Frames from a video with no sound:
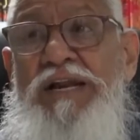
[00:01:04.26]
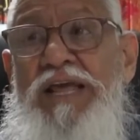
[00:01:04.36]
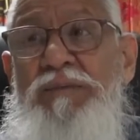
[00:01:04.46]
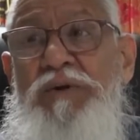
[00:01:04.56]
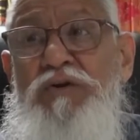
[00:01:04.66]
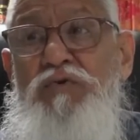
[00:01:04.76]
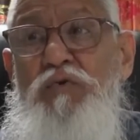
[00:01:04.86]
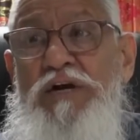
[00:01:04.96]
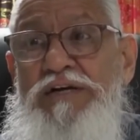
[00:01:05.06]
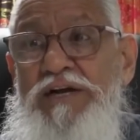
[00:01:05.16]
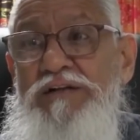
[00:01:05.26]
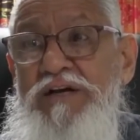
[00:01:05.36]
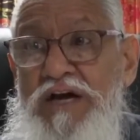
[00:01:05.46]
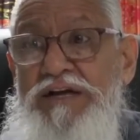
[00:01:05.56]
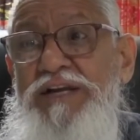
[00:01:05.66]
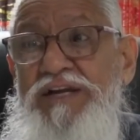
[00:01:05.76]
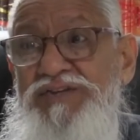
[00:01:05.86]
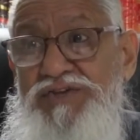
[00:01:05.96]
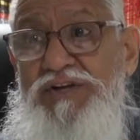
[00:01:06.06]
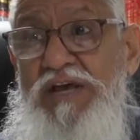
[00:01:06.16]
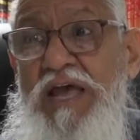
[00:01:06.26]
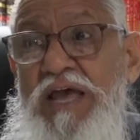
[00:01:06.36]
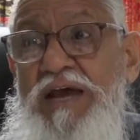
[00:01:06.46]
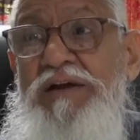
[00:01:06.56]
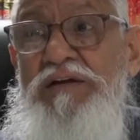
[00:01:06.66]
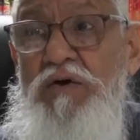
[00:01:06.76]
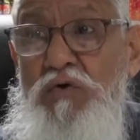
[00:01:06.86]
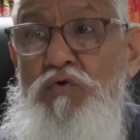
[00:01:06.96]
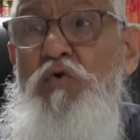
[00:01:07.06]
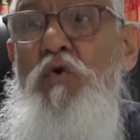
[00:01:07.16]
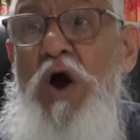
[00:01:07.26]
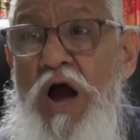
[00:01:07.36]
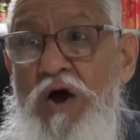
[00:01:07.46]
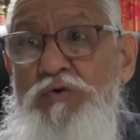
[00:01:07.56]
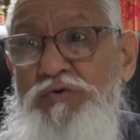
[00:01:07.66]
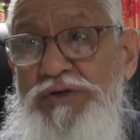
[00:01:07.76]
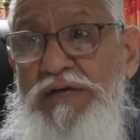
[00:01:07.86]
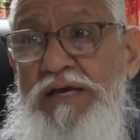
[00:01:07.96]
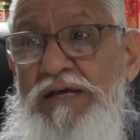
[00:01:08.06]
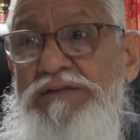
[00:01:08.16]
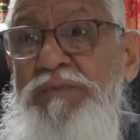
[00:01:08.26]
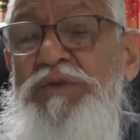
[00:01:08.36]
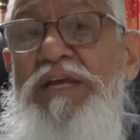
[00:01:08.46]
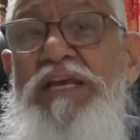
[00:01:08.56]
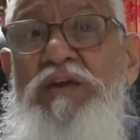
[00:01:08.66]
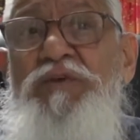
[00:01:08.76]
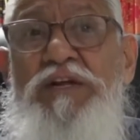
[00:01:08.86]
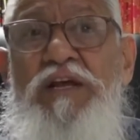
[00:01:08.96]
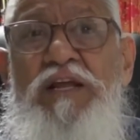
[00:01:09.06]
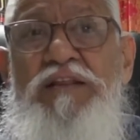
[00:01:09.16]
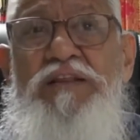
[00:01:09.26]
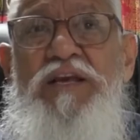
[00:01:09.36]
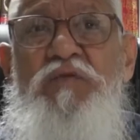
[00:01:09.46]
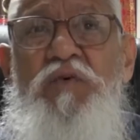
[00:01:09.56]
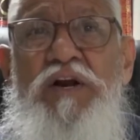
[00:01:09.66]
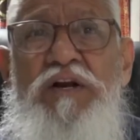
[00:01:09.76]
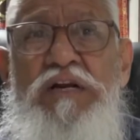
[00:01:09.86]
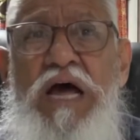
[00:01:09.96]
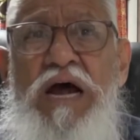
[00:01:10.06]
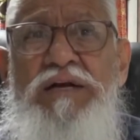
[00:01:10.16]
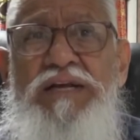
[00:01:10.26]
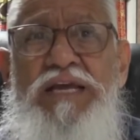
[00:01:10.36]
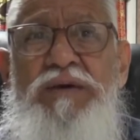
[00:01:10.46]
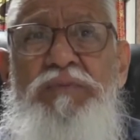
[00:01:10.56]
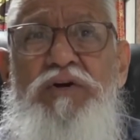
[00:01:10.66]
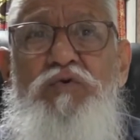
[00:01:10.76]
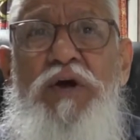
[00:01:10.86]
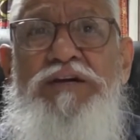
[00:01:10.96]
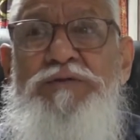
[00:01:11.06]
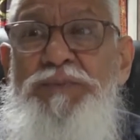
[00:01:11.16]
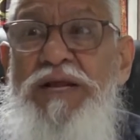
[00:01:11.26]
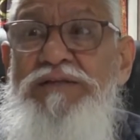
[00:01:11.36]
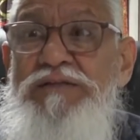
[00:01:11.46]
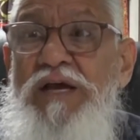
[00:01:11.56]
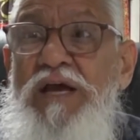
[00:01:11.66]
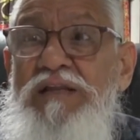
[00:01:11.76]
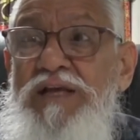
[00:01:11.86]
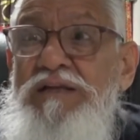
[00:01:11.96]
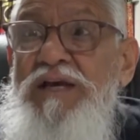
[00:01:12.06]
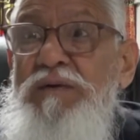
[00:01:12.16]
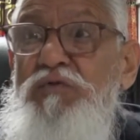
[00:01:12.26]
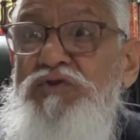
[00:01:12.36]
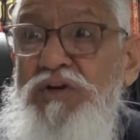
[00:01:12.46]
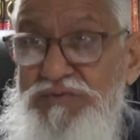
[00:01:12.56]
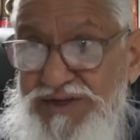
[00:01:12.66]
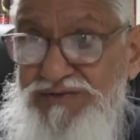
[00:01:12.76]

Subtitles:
unable to attend the congregation and go out something. Even they were not able to express that they are Muslims